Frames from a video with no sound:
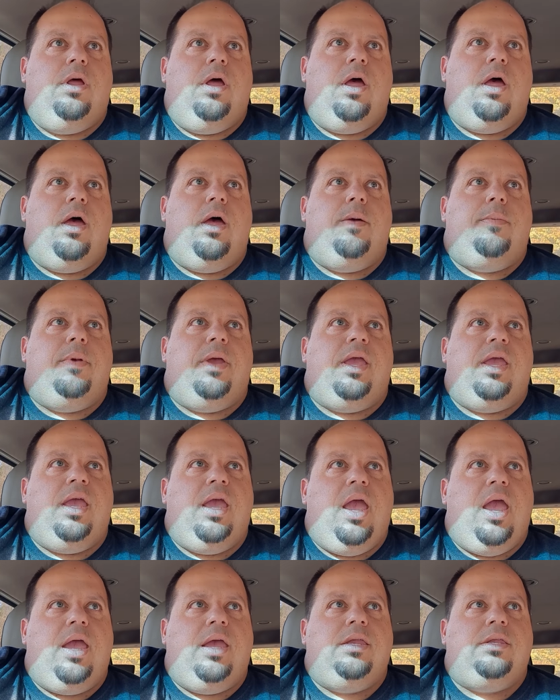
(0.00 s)
at
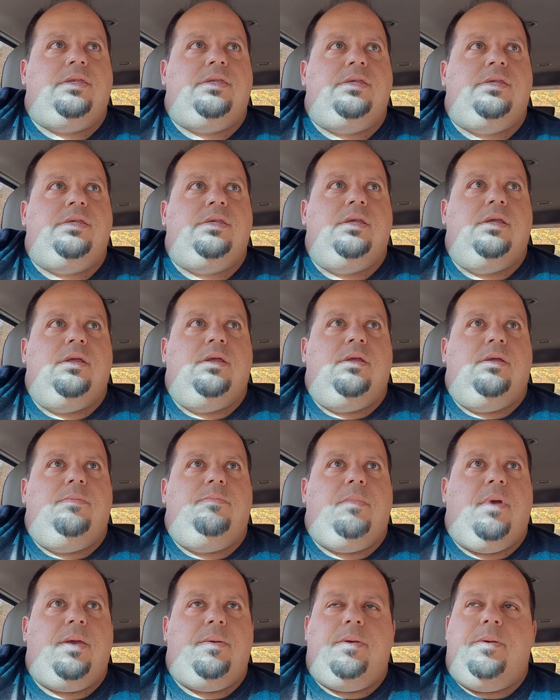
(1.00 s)
Yates,
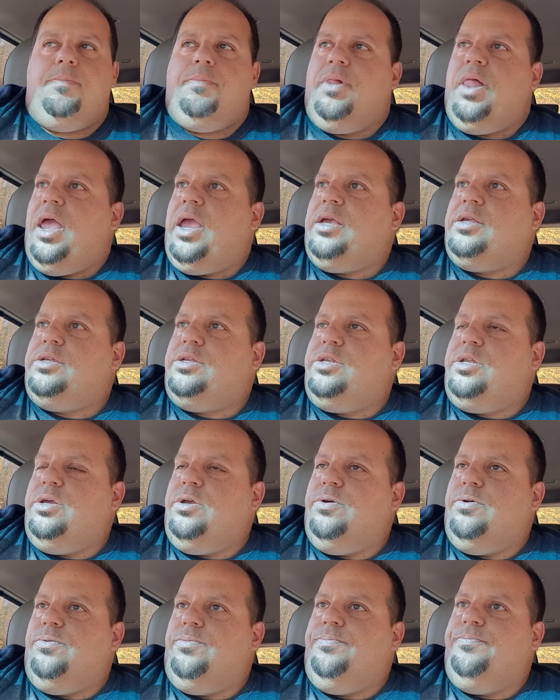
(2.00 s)
maybe Blake's
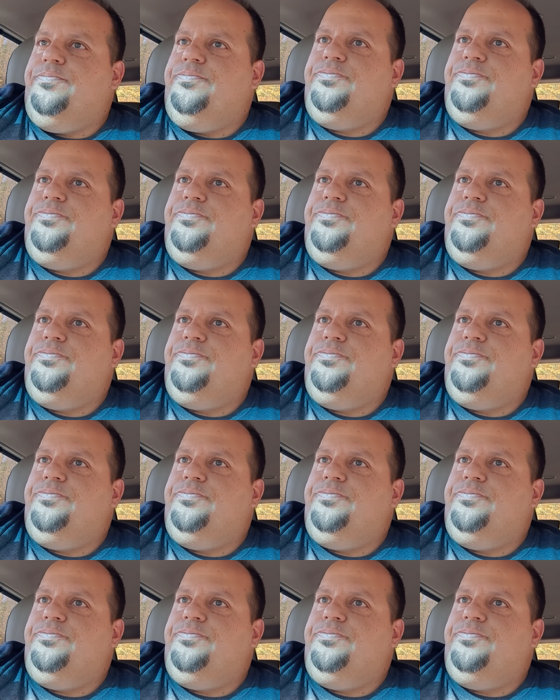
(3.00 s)
too.